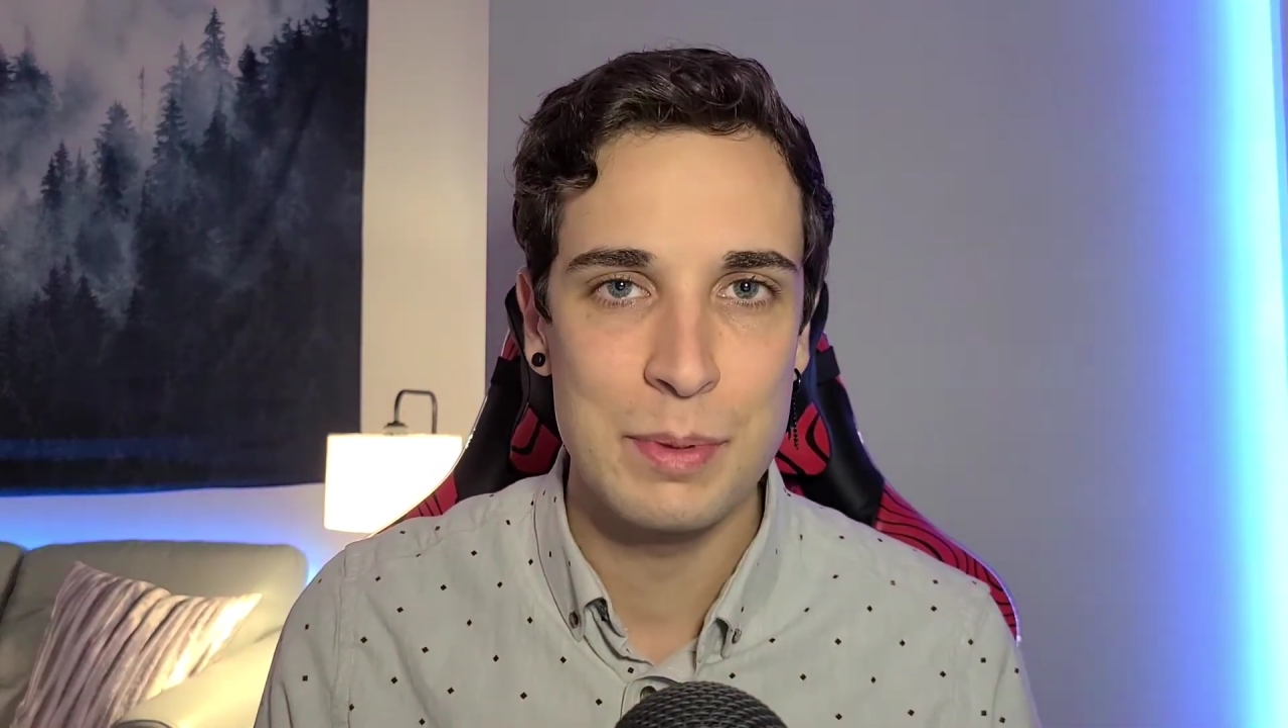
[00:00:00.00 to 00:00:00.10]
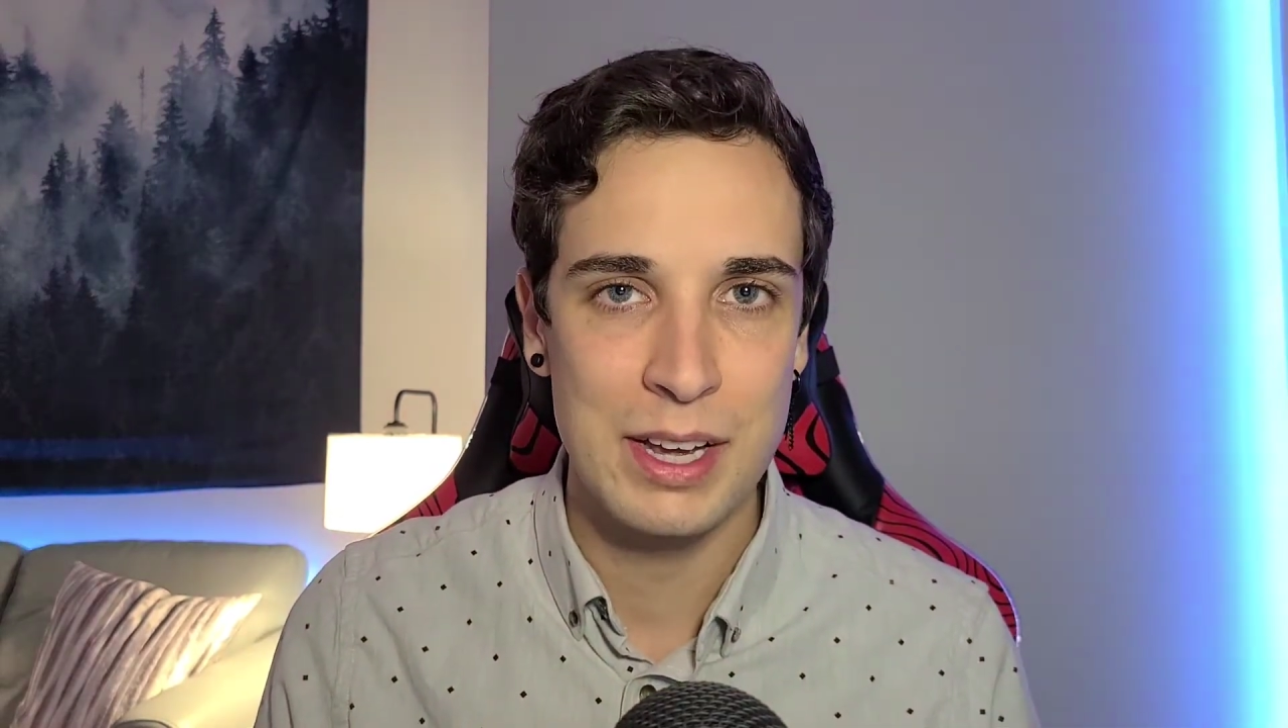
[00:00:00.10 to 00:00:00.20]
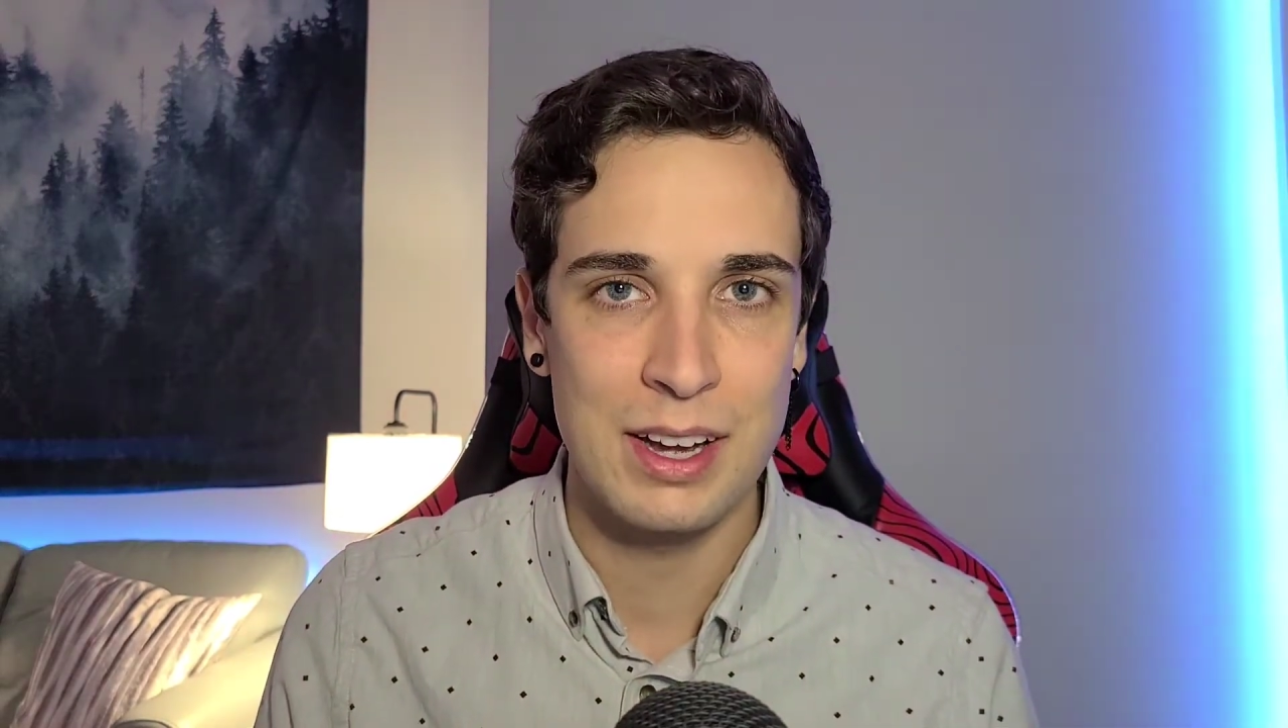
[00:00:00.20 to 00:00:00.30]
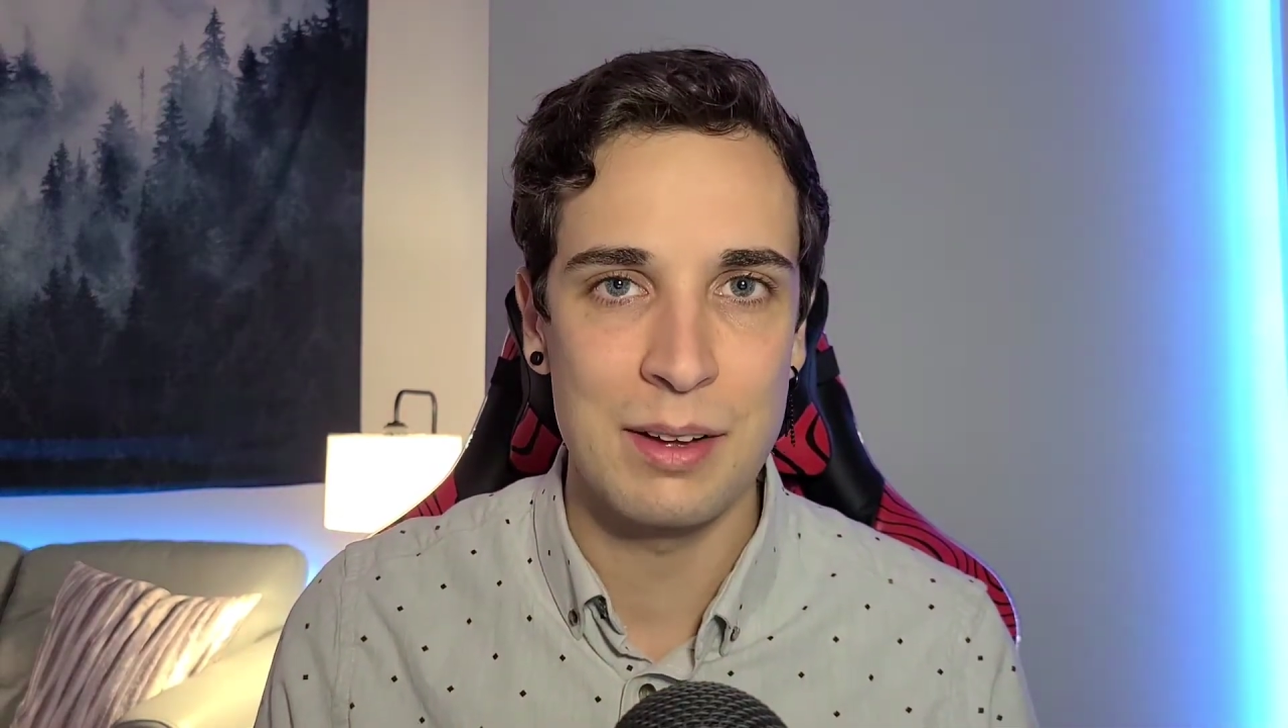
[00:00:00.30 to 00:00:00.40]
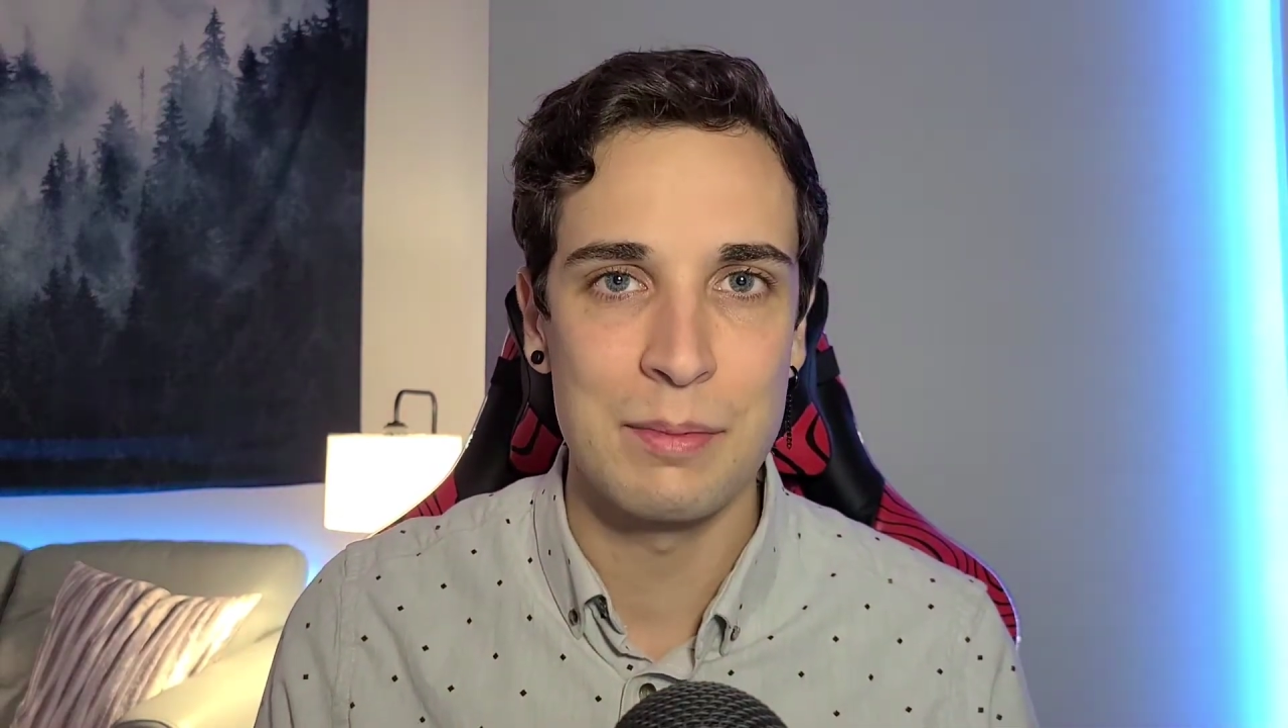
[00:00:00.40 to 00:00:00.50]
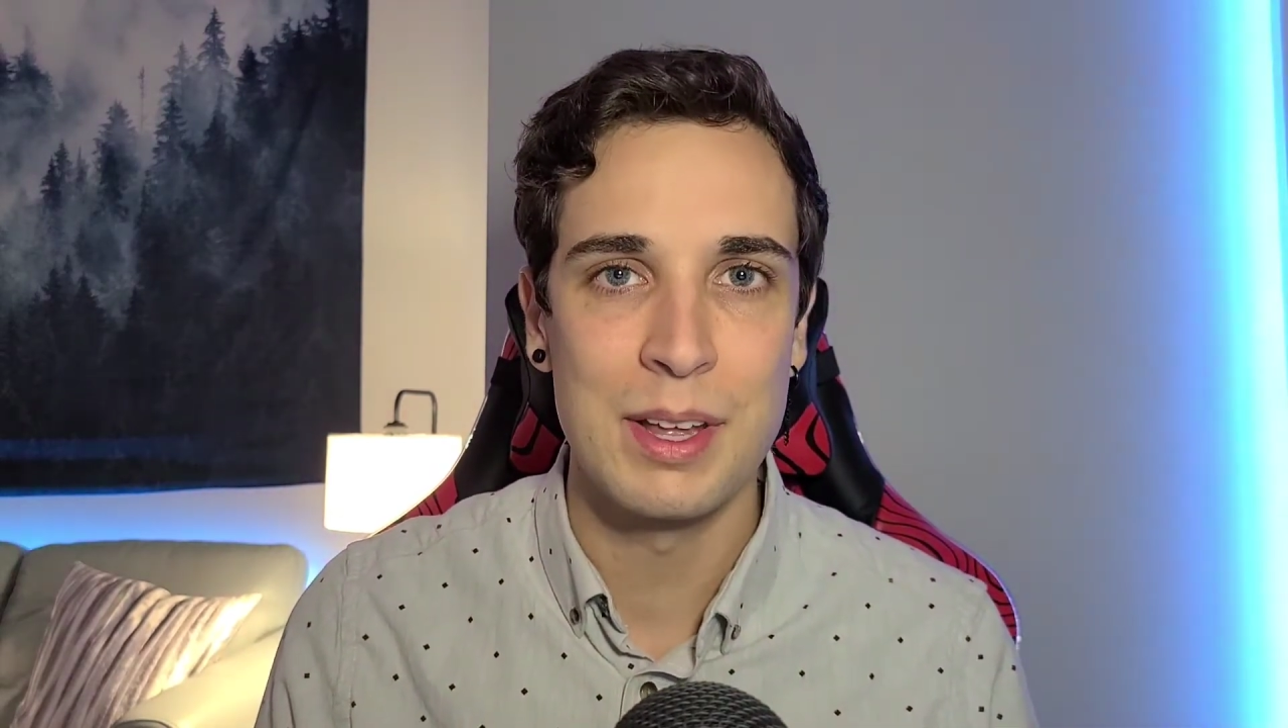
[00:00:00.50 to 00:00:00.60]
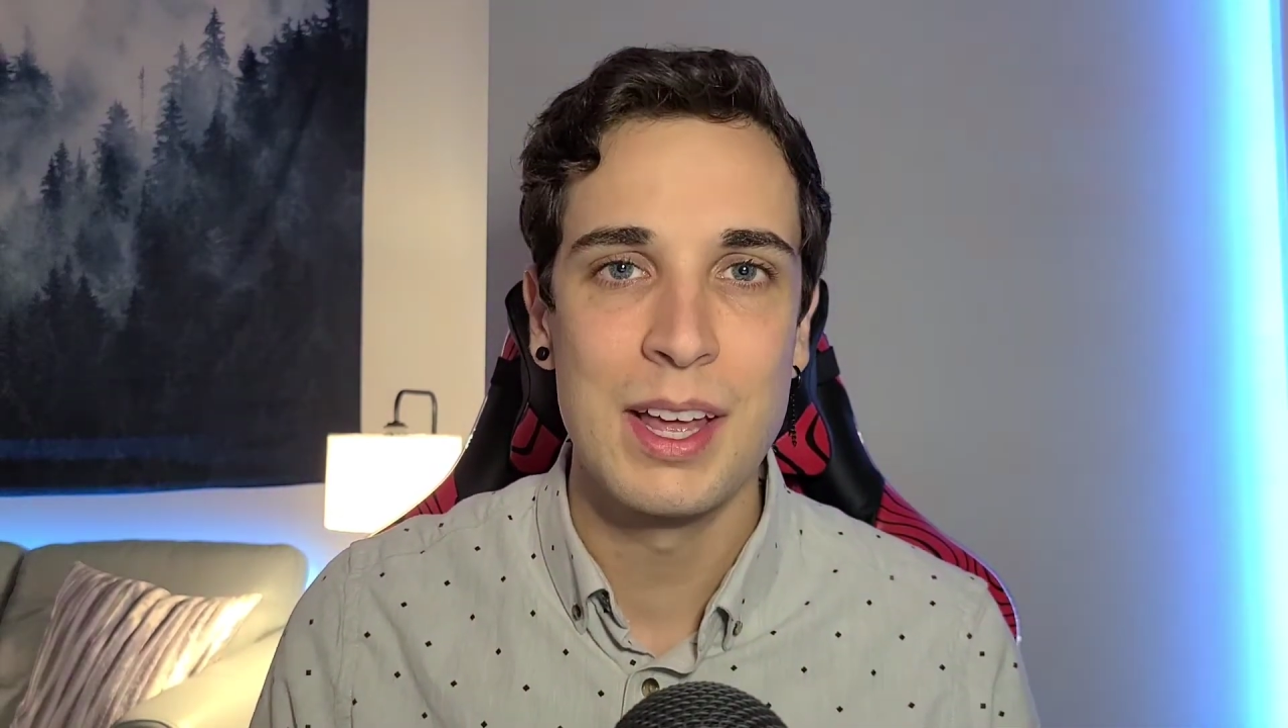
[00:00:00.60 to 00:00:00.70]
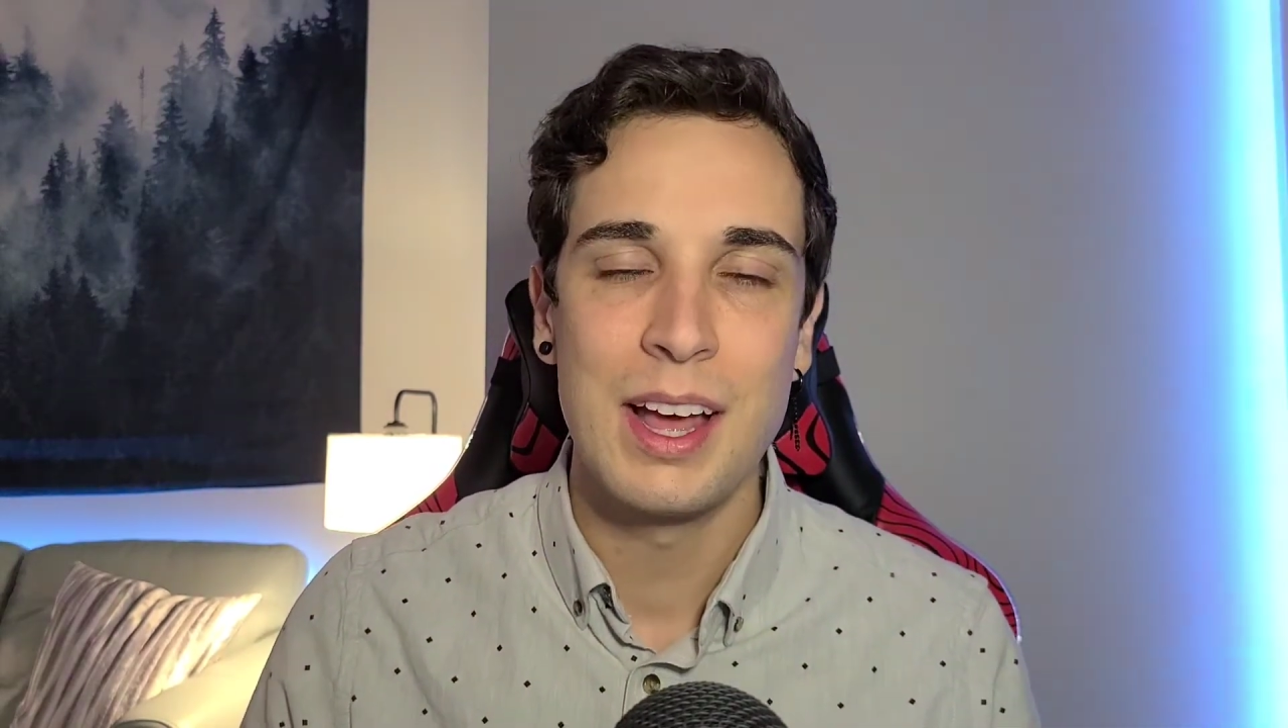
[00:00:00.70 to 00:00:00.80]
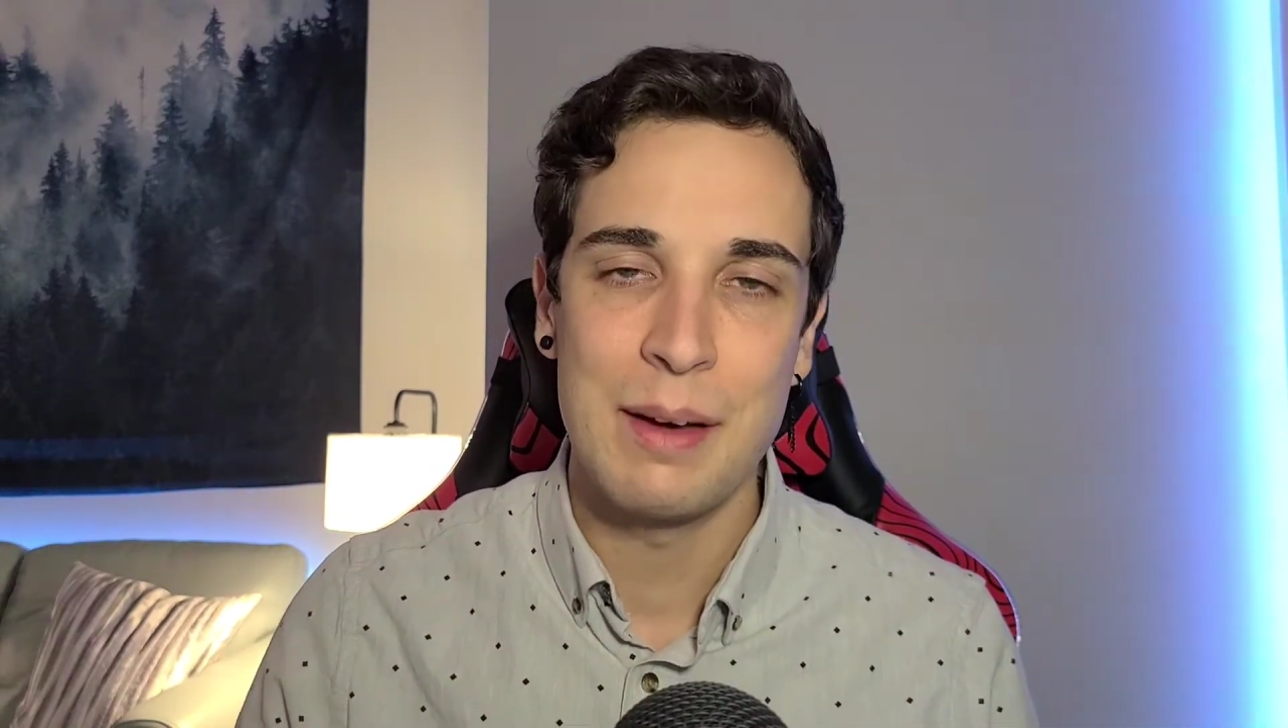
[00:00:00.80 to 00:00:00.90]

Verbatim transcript: become